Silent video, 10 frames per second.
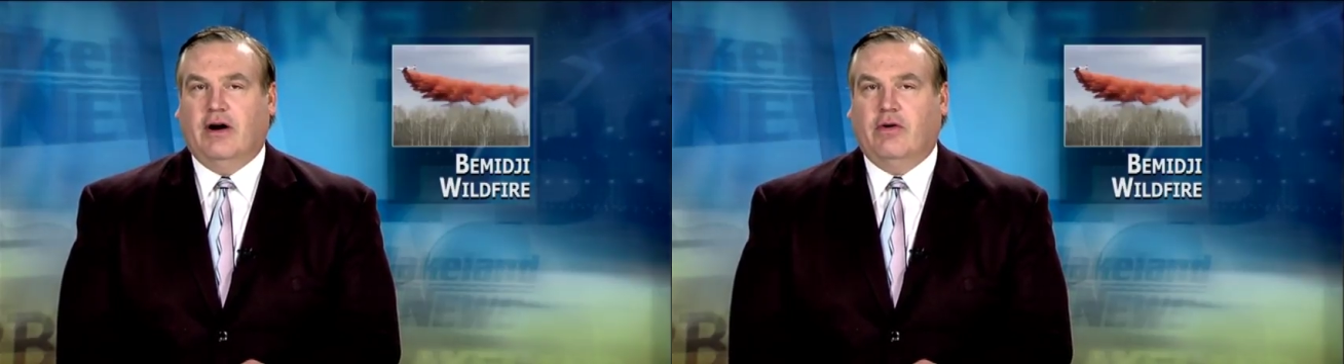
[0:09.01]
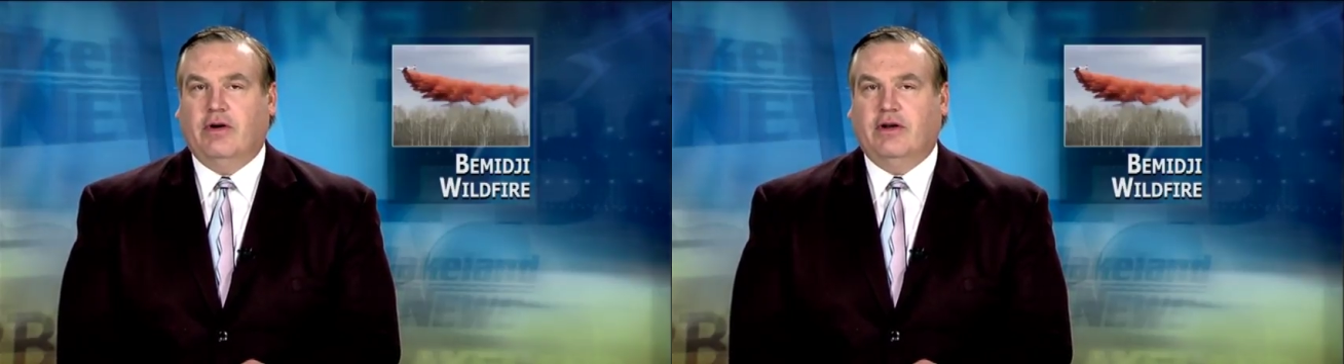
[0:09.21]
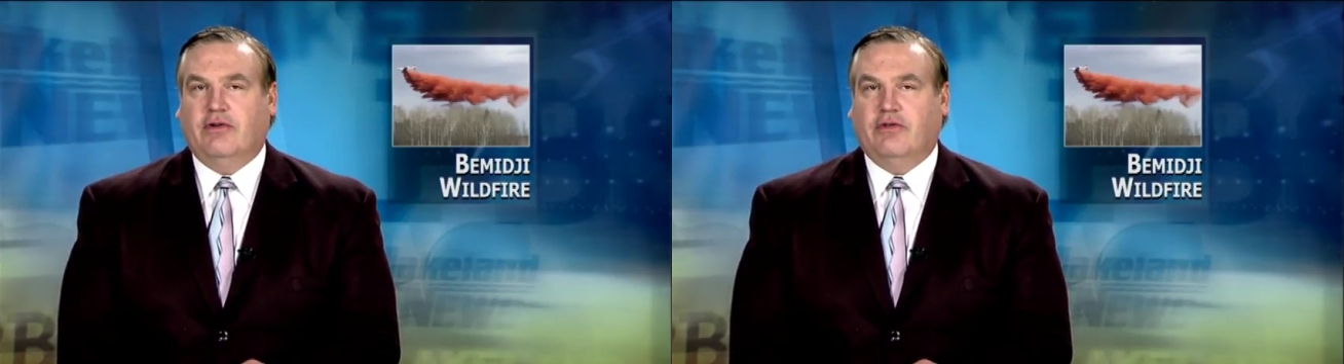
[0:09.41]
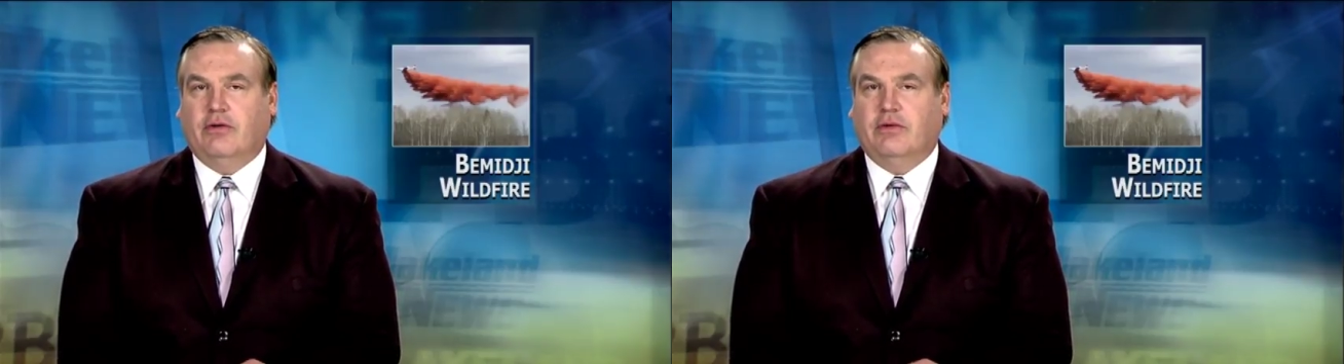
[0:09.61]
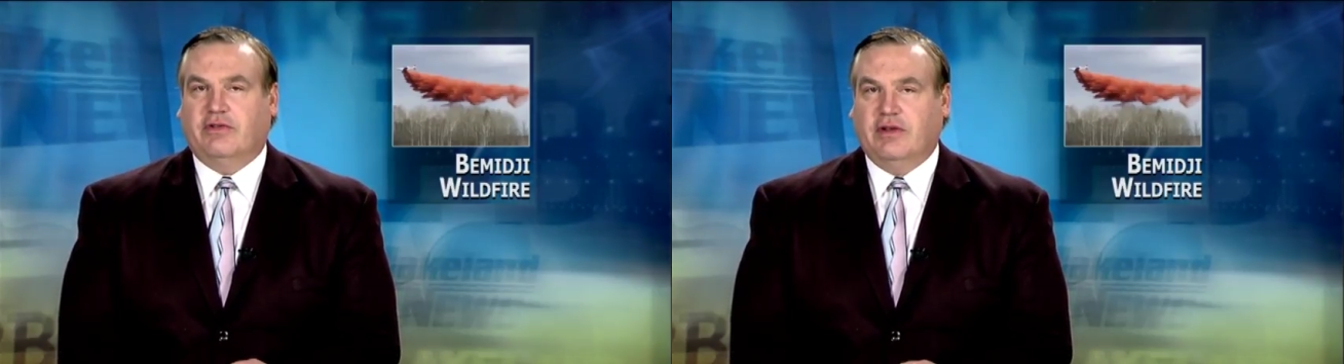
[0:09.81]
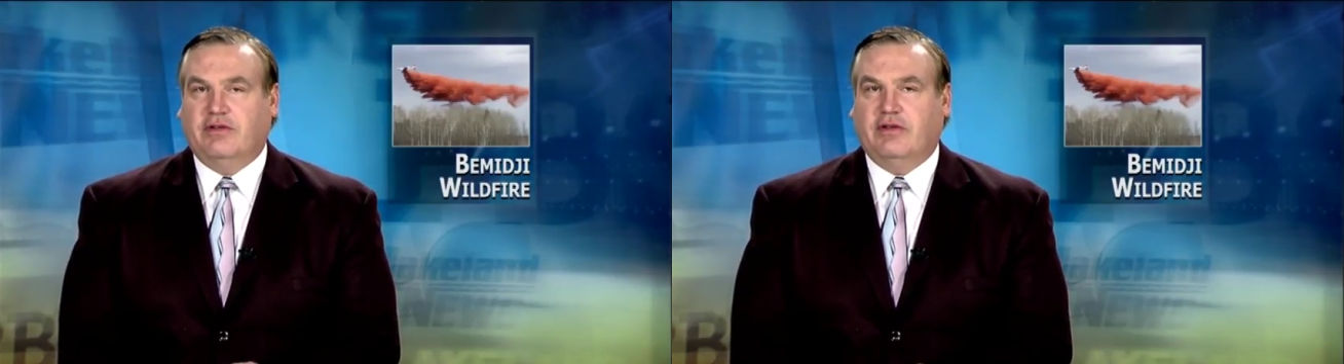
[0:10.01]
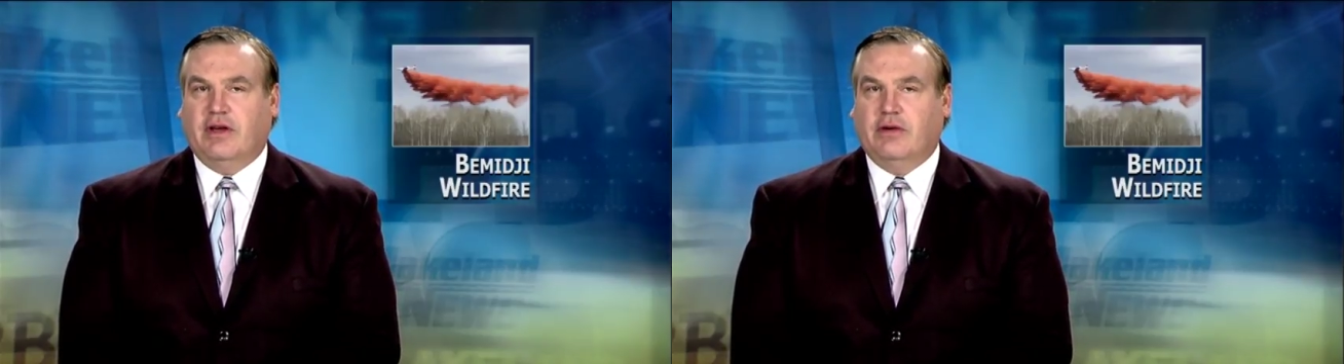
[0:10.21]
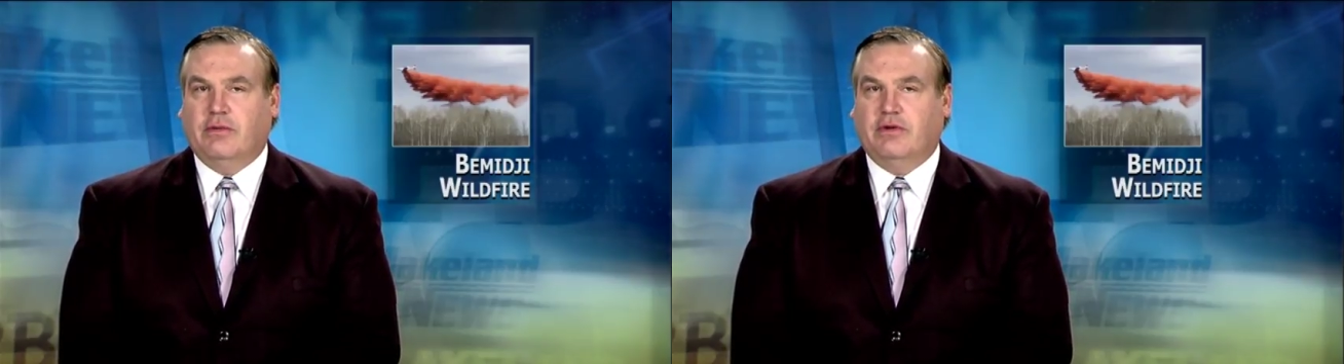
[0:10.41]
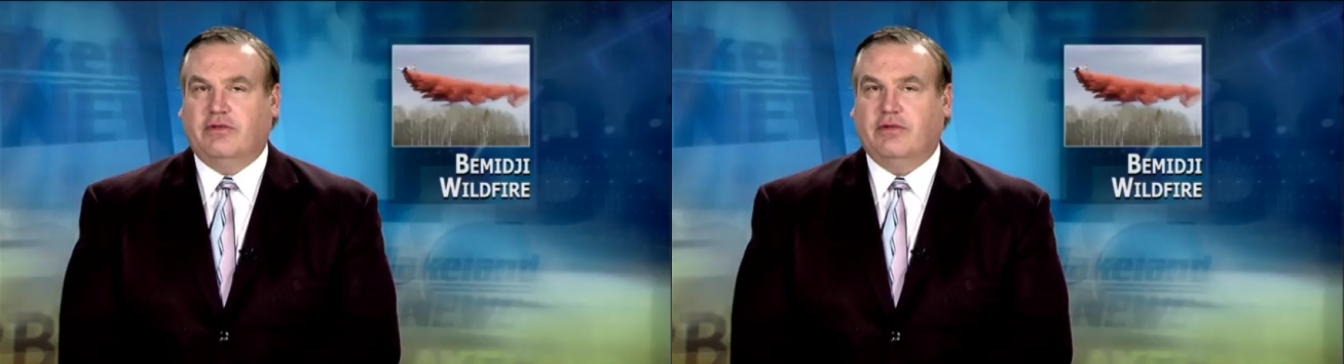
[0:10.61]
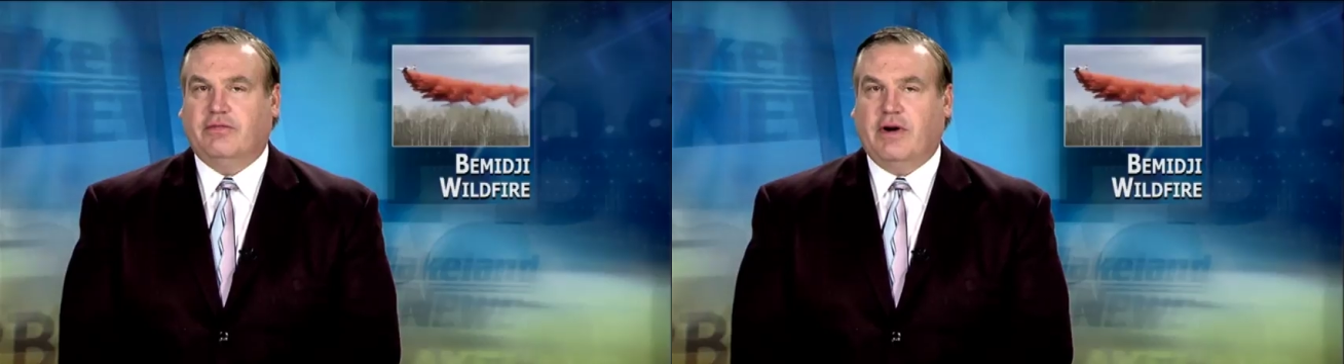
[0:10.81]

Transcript: According to Joe Rosinski, who is